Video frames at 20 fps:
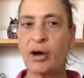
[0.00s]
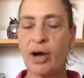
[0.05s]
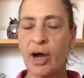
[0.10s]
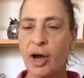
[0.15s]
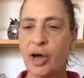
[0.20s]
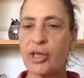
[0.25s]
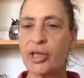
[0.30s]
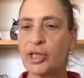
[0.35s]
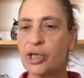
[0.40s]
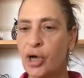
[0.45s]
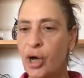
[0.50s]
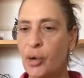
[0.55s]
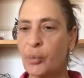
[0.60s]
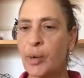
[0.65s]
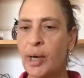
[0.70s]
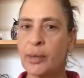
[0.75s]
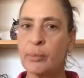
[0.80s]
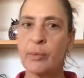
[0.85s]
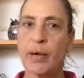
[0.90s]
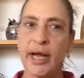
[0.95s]
either go
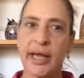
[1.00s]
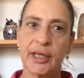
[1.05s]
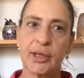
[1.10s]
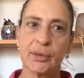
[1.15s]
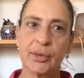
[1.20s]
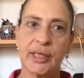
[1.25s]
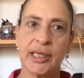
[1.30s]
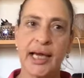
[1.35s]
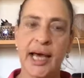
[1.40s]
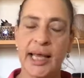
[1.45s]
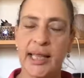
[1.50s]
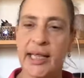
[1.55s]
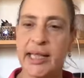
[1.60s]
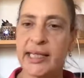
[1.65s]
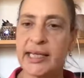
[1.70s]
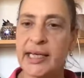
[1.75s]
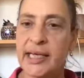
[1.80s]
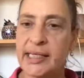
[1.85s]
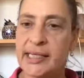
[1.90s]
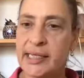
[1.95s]
one way or the other,
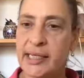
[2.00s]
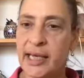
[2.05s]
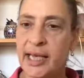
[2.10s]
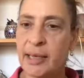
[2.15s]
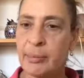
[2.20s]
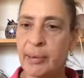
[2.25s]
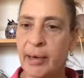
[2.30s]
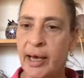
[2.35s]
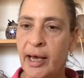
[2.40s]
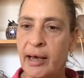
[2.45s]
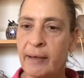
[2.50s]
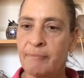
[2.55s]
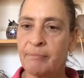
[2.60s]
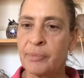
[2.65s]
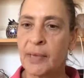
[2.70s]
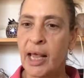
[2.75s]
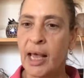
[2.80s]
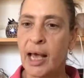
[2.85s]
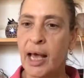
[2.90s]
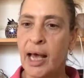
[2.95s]
the Easy Keeper.
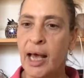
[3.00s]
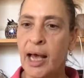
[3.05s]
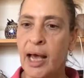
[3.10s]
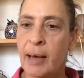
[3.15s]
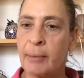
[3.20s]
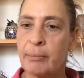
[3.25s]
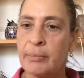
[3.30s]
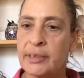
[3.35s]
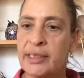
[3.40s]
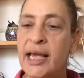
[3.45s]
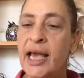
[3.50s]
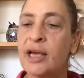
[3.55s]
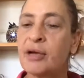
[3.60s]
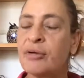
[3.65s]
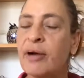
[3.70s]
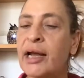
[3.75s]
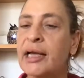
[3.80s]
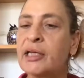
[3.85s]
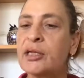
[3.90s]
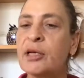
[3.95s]

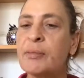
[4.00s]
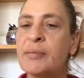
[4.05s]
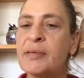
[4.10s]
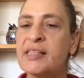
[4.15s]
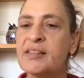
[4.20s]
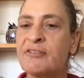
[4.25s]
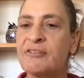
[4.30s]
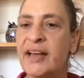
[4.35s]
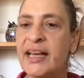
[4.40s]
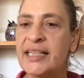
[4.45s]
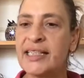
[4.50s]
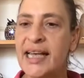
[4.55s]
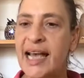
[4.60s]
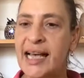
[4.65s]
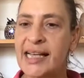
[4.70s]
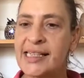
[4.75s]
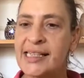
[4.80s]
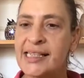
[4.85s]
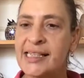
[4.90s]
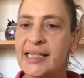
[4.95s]
Crack lupins are
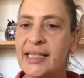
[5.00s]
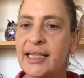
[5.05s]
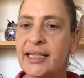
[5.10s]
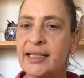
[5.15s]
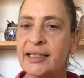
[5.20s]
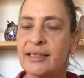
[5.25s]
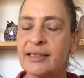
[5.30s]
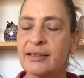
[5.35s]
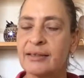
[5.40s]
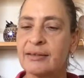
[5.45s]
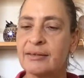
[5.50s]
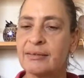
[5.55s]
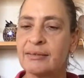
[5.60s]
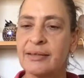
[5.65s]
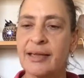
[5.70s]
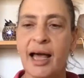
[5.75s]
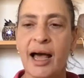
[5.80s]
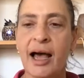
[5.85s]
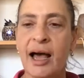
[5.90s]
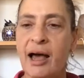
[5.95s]
fantastic.
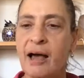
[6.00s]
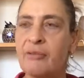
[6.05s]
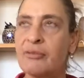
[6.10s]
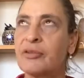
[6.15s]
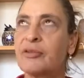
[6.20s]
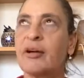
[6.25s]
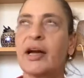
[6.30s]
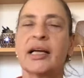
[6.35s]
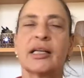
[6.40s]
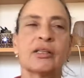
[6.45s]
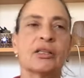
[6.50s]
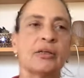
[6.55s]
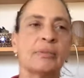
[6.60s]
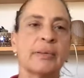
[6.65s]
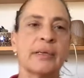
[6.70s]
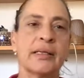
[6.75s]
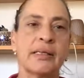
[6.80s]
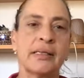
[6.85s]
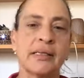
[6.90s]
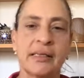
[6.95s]
Love crack
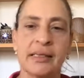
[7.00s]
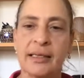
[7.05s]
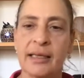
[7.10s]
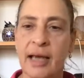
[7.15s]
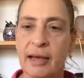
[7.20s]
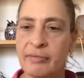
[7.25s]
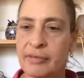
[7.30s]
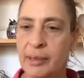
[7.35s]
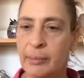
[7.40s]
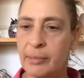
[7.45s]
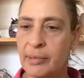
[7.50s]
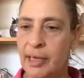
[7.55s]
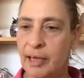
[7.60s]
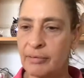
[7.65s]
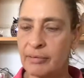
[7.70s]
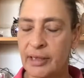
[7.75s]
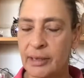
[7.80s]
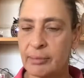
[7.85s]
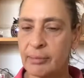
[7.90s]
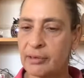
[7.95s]
lupins. Love them.
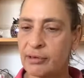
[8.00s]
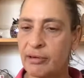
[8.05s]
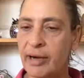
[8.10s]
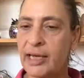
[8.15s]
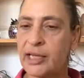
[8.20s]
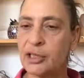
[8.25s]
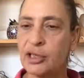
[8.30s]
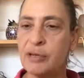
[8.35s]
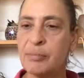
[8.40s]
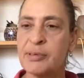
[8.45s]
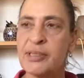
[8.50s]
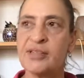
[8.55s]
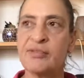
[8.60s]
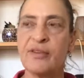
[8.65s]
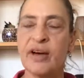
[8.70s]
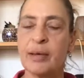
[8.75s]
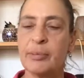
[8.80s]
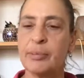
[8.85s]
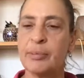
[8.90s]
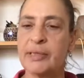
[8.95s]
Crack lupins,
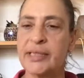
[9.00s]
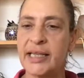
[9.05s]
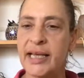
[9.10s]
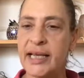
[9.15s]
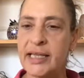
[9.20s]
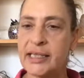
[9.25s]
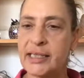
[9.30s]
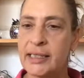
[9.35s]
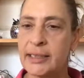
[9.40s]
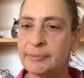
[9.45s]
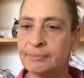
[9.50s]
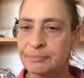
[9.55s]
Fiber Protect.